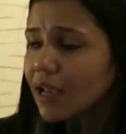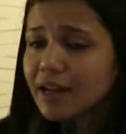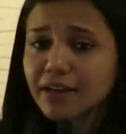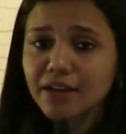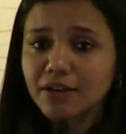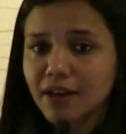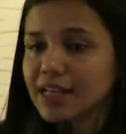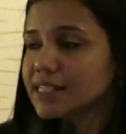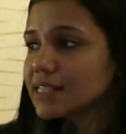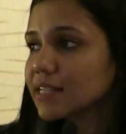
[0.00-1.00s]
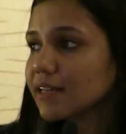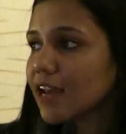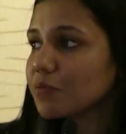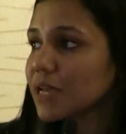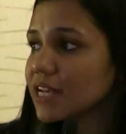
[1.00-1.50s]
can, as I said,
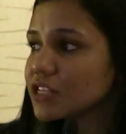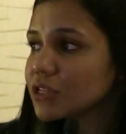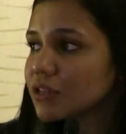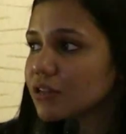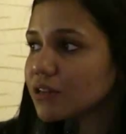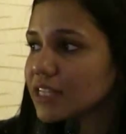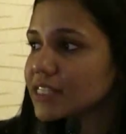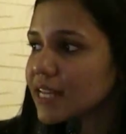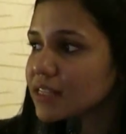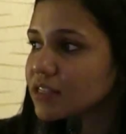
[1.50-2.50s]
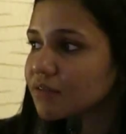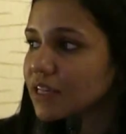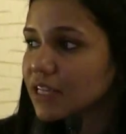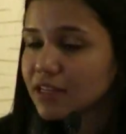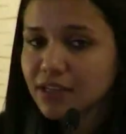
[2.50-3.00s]
can be engineered
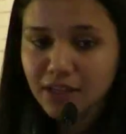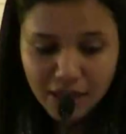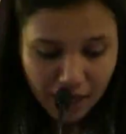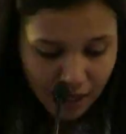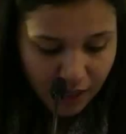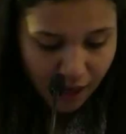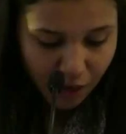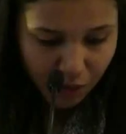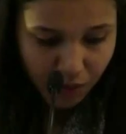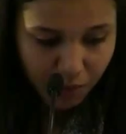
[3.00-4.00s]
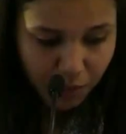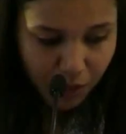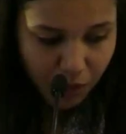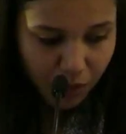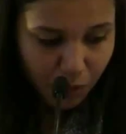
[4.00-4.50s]
extensively. Now,
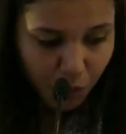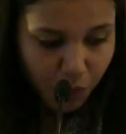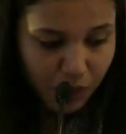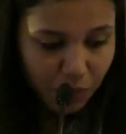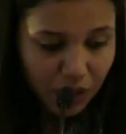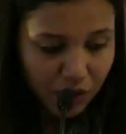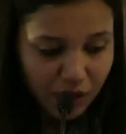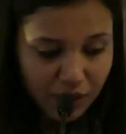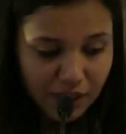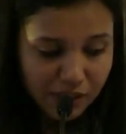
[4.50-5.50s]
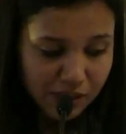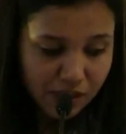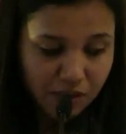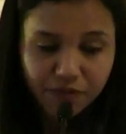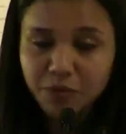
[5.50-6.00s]
when we look at this
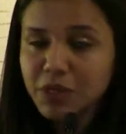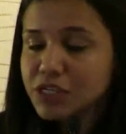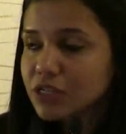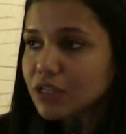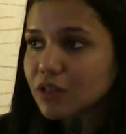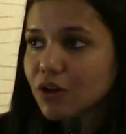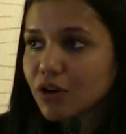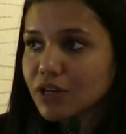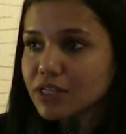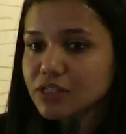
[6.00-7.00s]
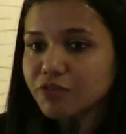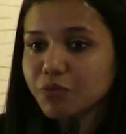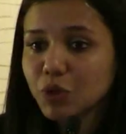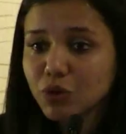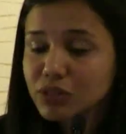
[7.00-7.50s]
information in the context of
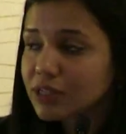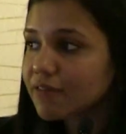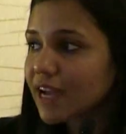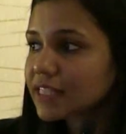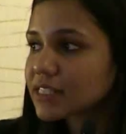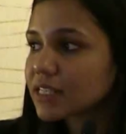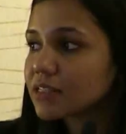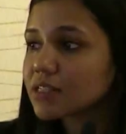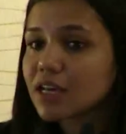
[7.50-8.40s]
mucosal vaccines,